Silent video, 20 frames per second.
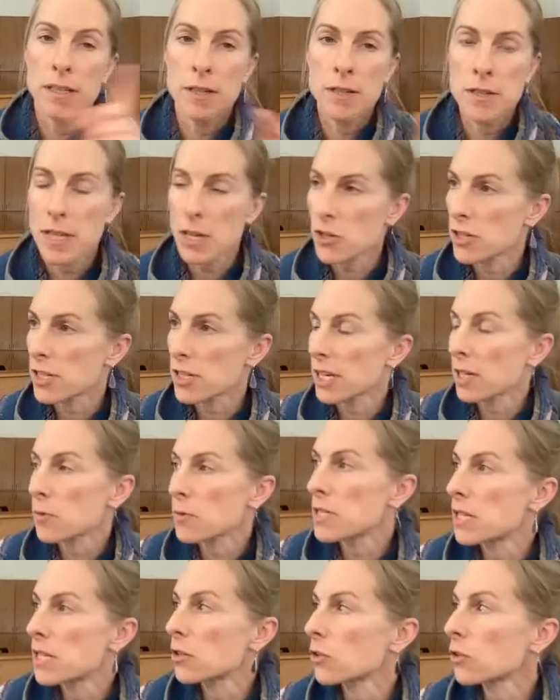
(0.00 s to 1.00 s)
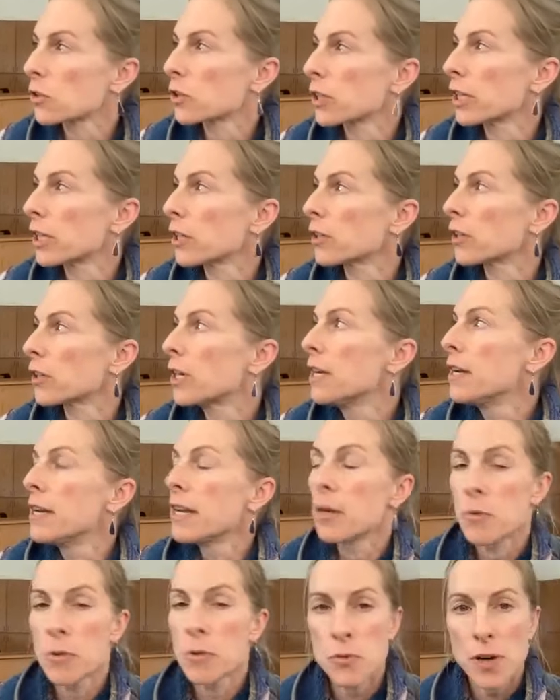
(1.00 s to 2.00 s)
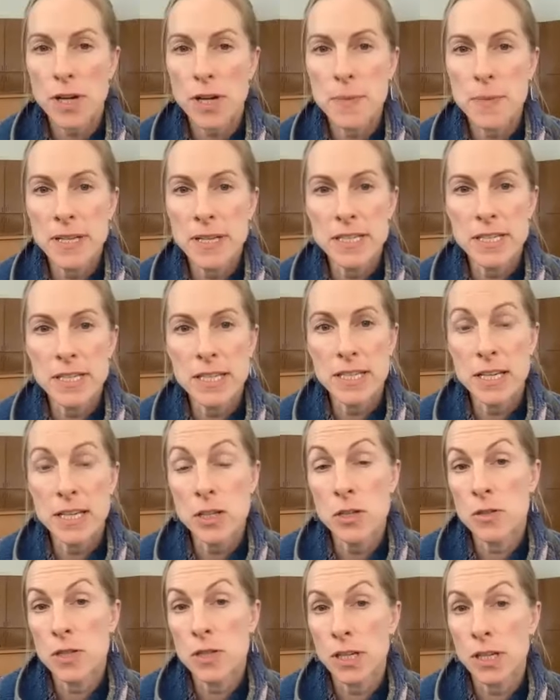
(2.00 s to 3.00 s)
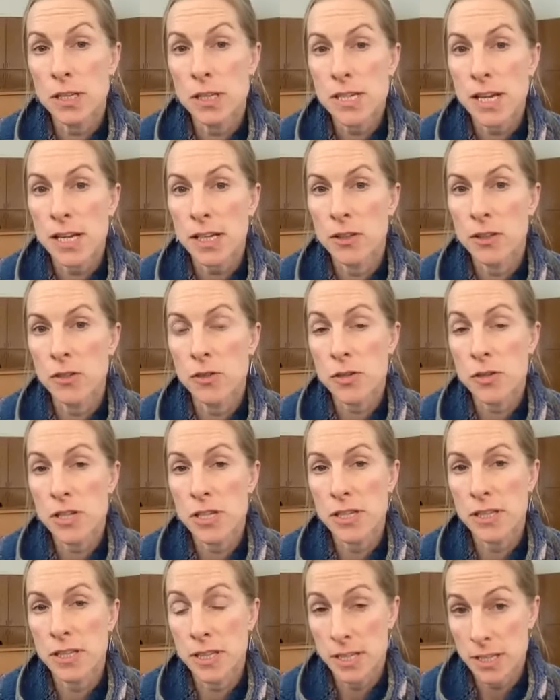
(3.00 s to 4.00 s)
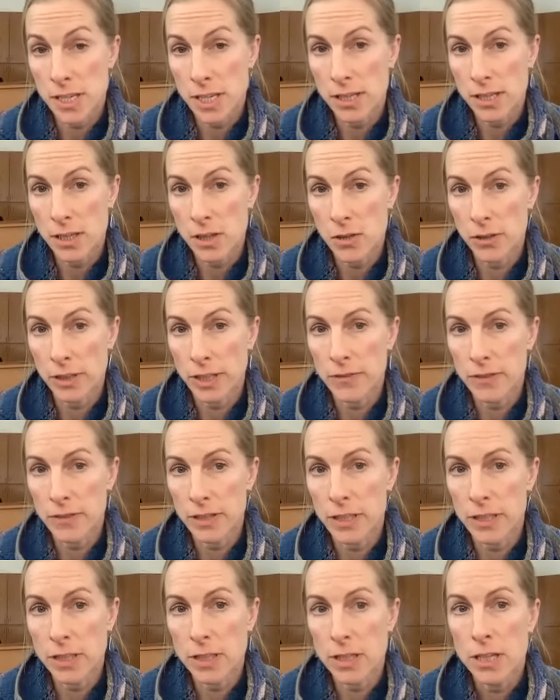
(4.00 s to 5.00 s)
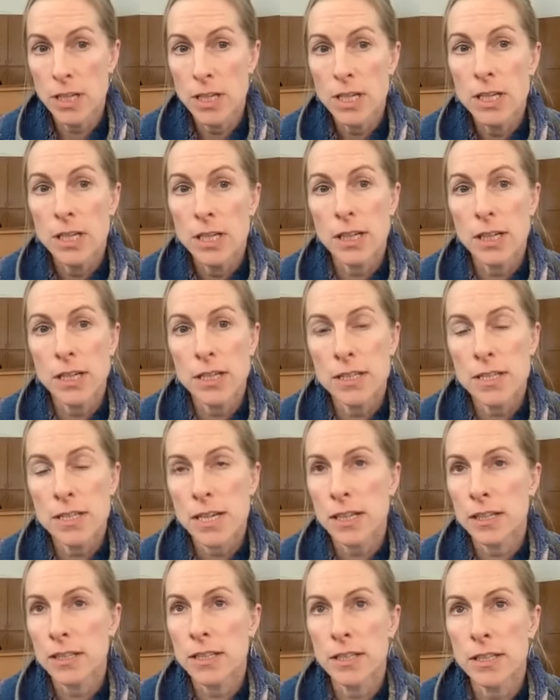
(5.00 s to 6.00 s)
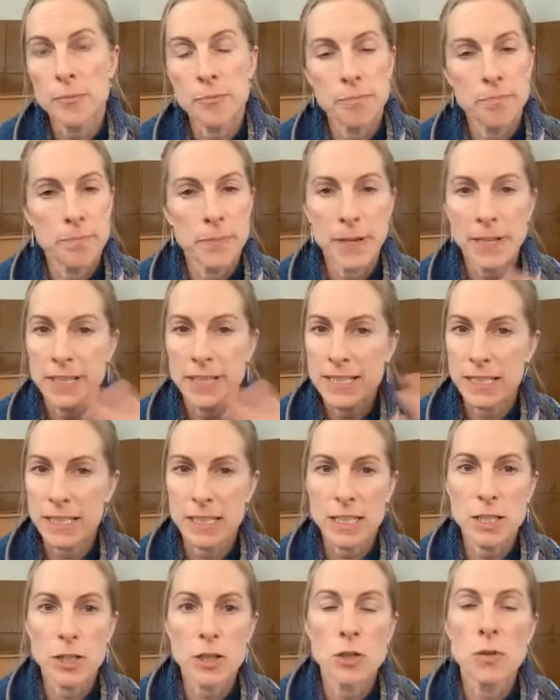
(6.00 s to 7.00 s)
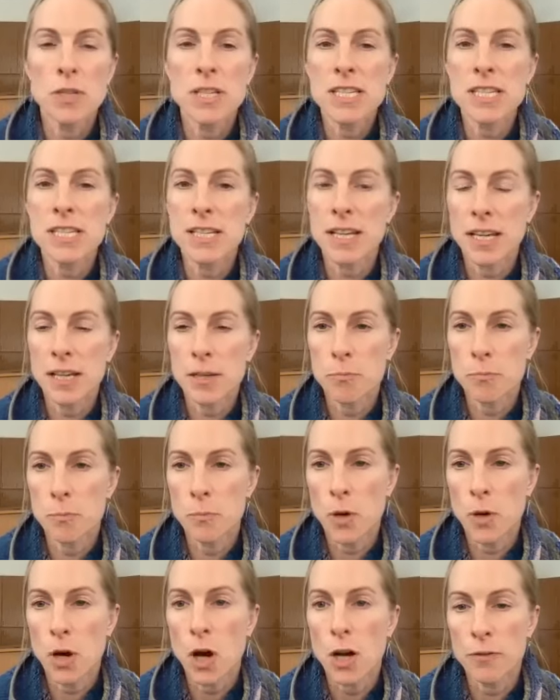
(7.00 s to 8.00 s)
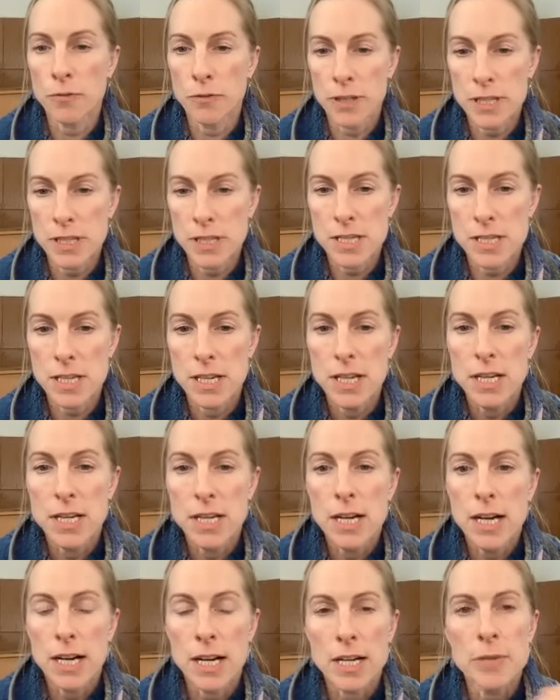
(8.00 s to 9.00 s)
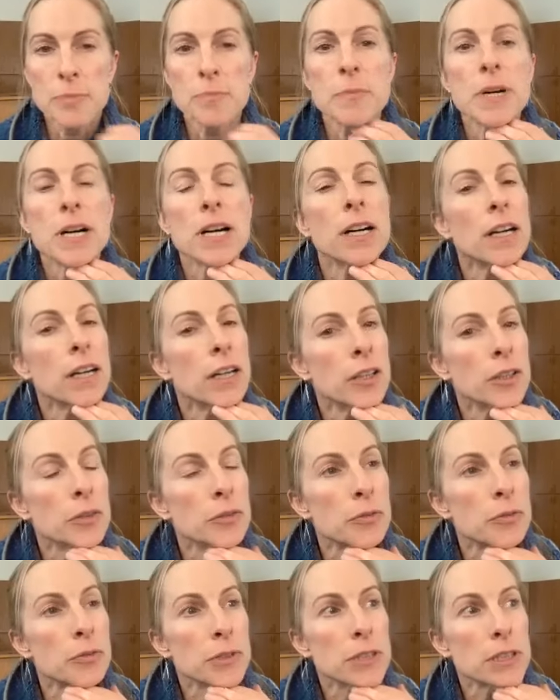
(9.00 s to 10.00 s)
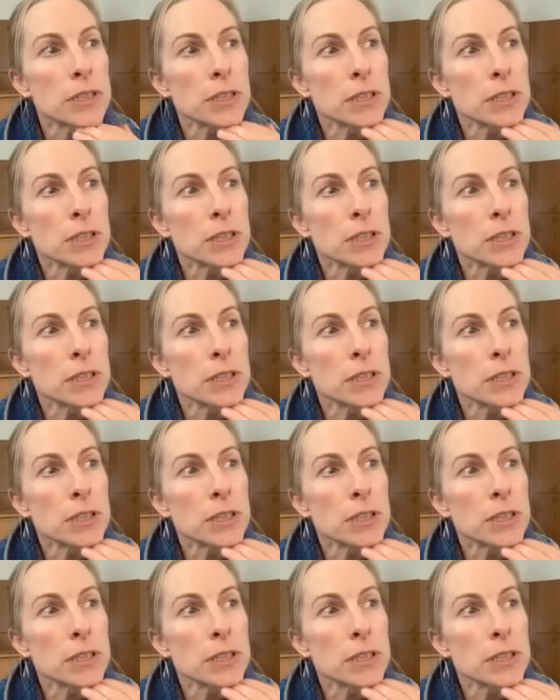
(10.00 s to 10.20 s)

session that I was in earlier, it was recommended that you contact the state that you live in, contact the, I guess, like the USDA office of